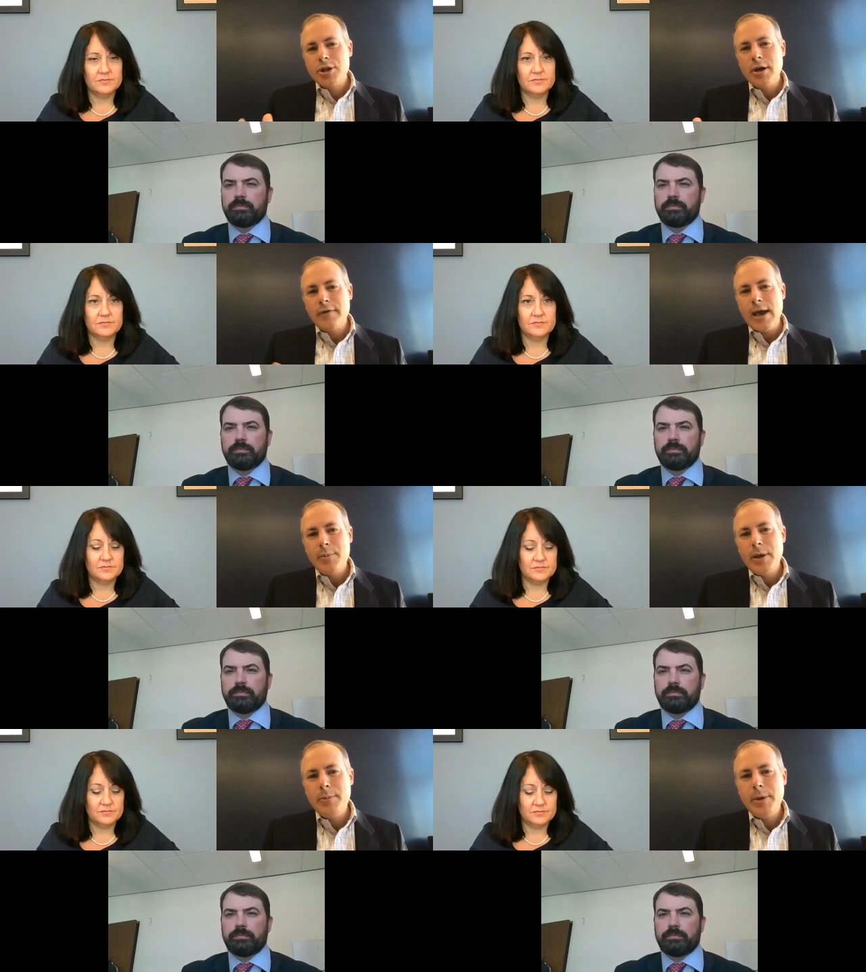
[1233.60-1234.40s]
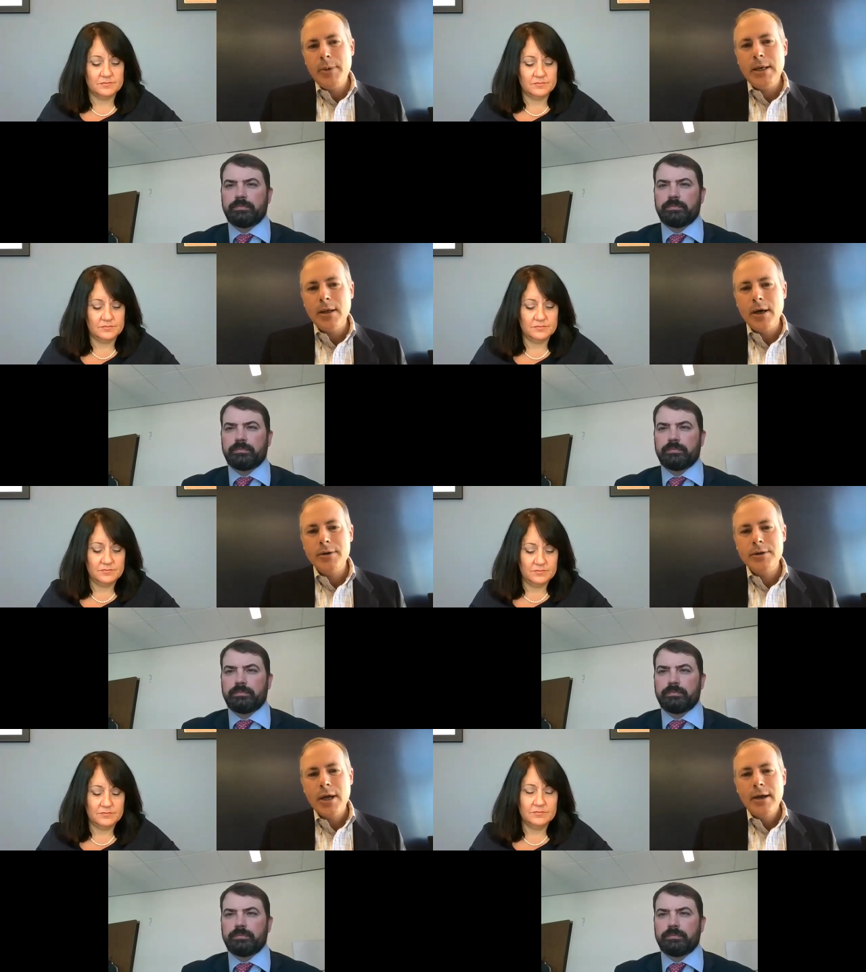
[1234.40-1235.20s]
Speaker 1: of that PPP loans,
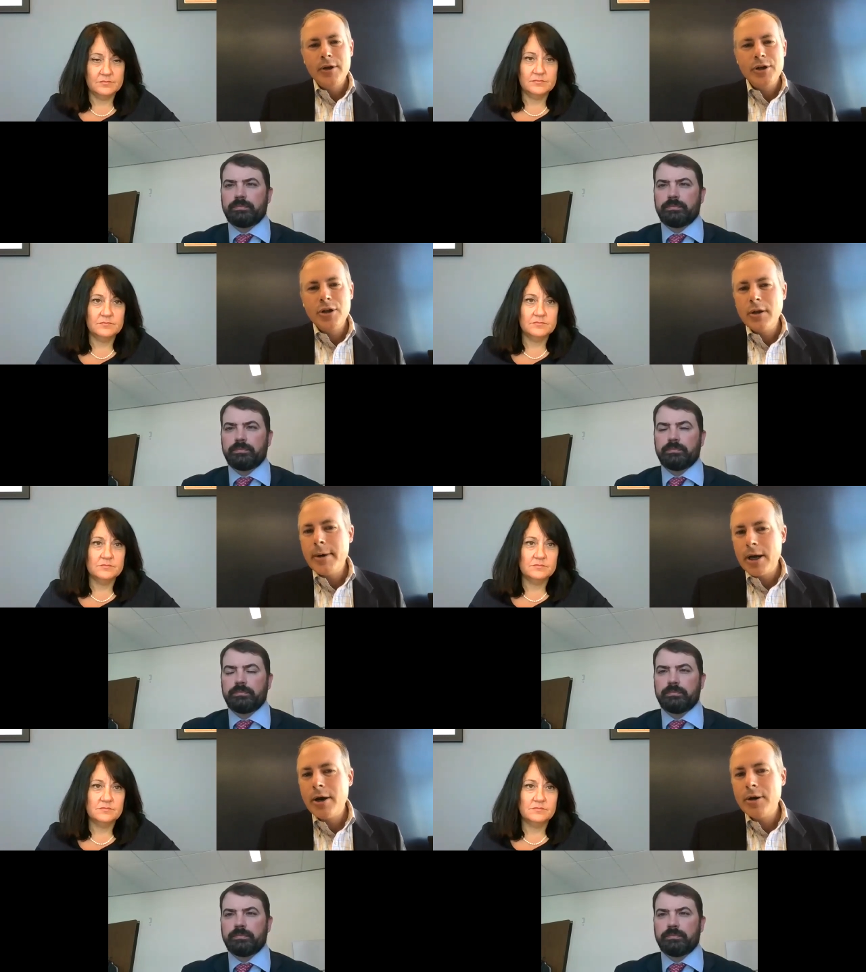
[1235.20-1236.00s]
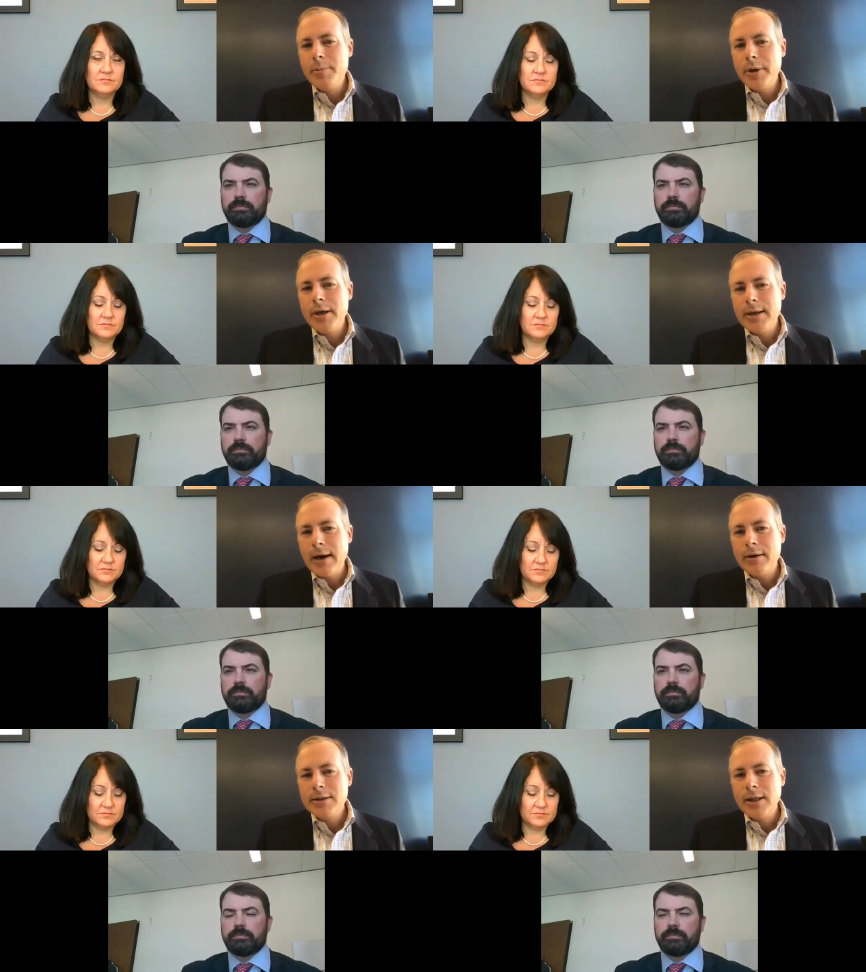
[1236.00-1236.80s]
there's still about 100 billion
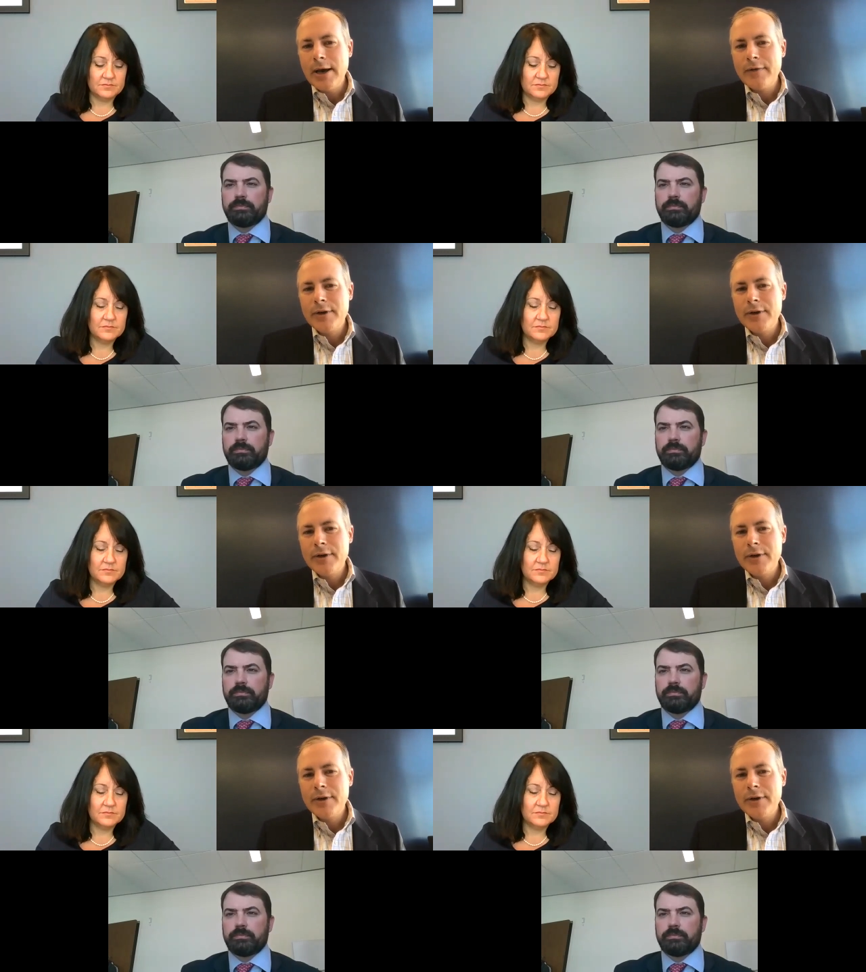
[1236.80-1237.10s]
dollars left.